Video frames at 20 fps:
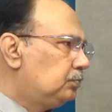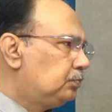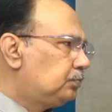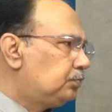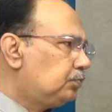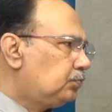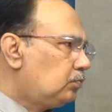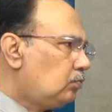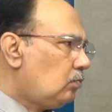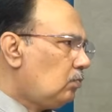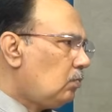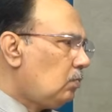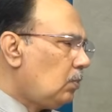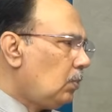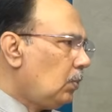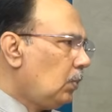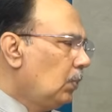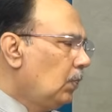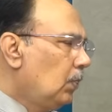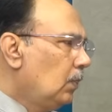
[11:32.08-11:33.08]

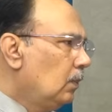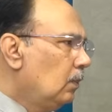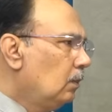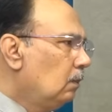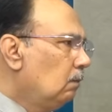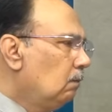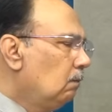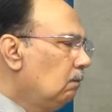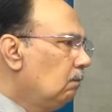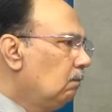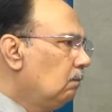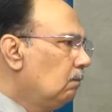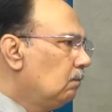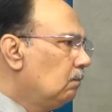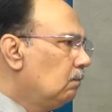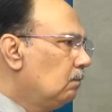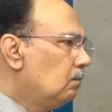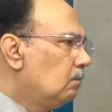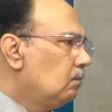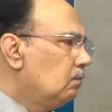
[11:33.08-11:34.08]

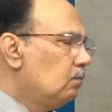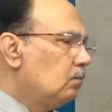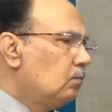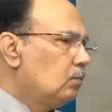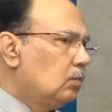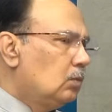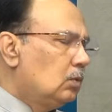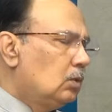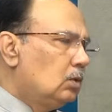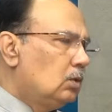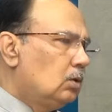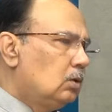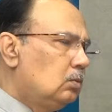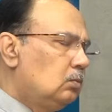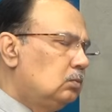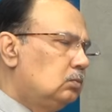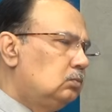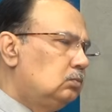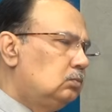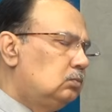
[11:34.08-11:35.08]

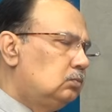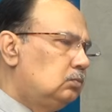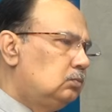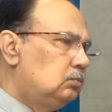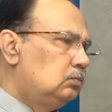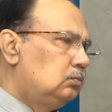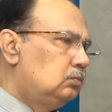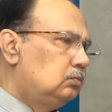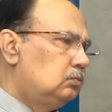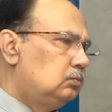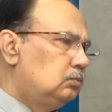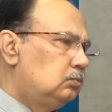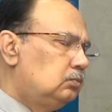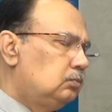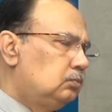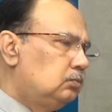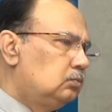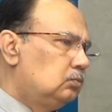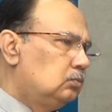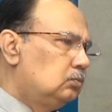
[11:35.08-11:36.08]

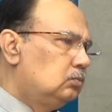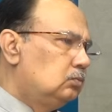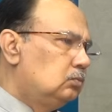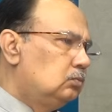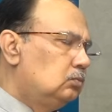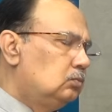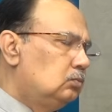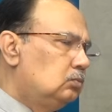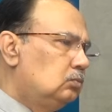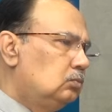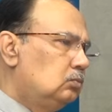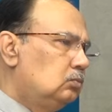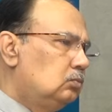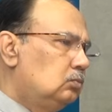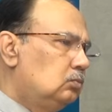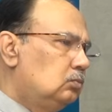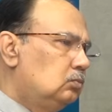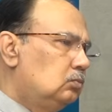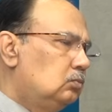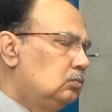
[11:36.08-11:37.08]

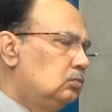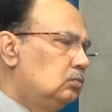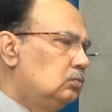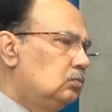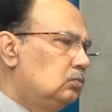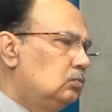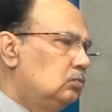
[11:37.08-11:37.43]
This person isn't speaking.